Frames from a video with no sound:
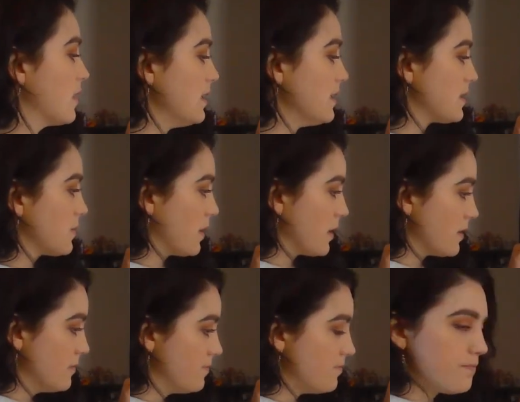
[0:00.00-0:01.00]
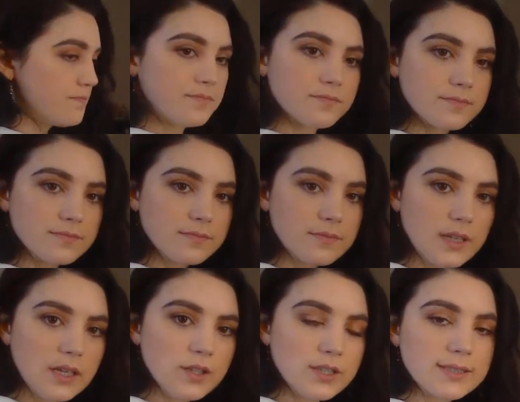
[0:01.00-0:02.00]
This one
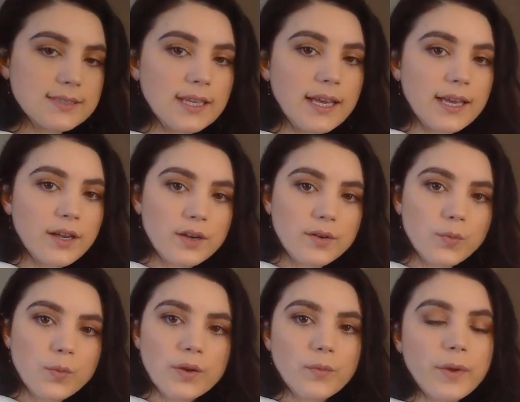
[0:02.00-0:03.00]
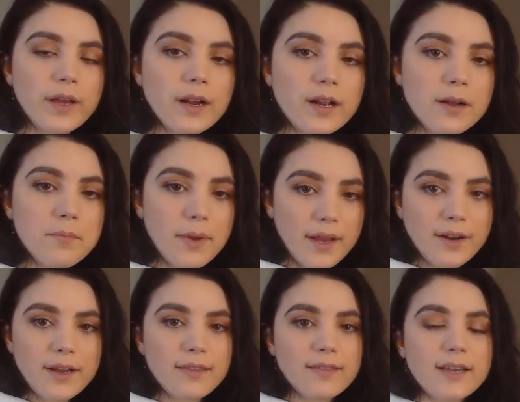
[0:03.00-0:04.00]
looks like when we are
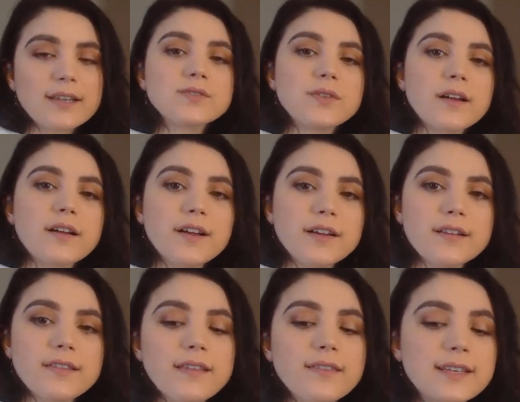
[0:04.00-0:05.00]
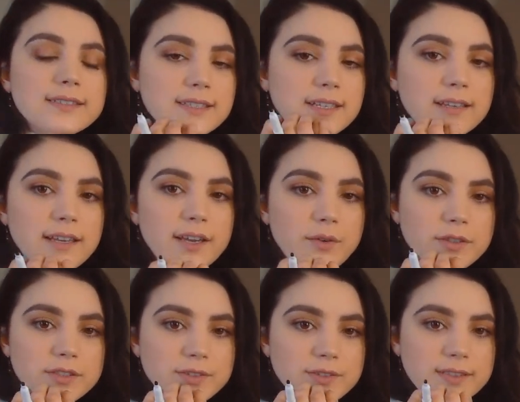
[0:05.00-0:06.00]
comparing things with our greater than, less than, and
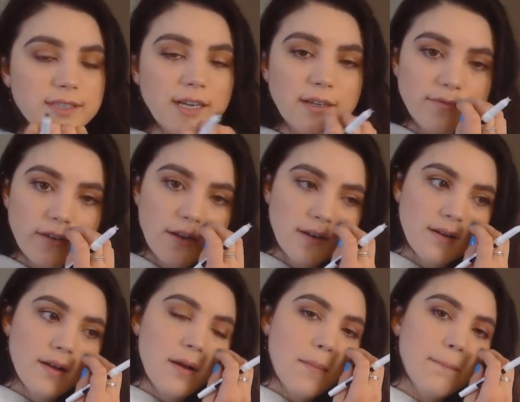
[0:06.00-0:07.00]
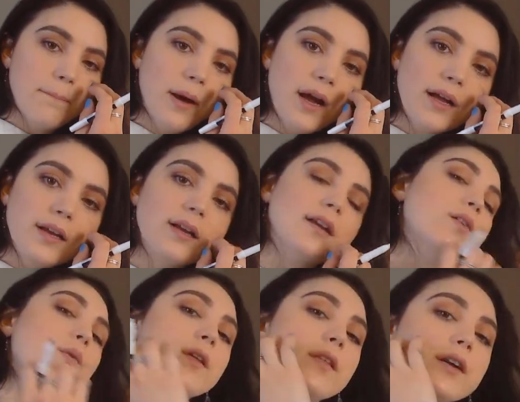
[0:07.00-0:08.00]
equal to stuff. But
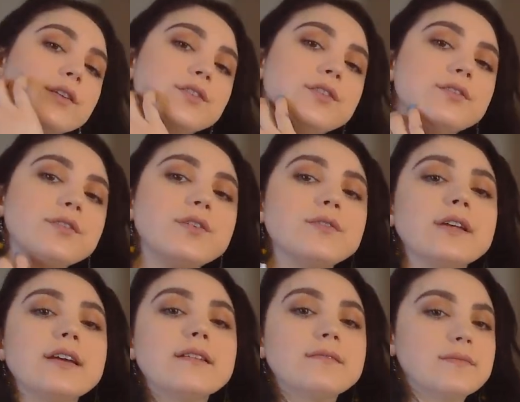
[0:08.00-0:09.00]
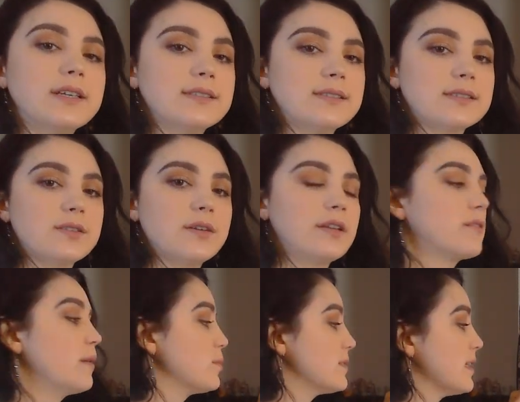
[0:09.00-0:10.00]
with our new unit, this is going to
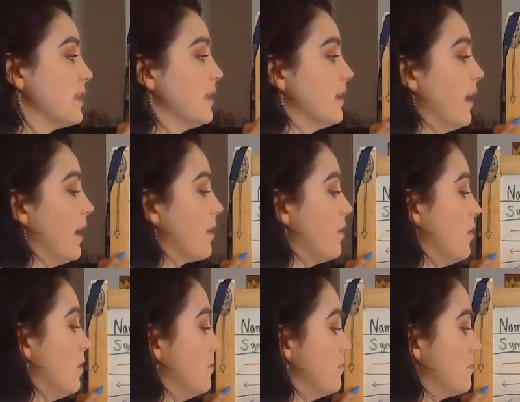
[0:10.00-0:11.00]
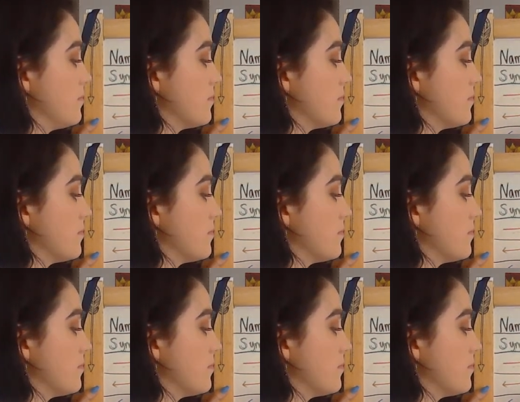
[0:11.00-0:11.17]
represent an angle.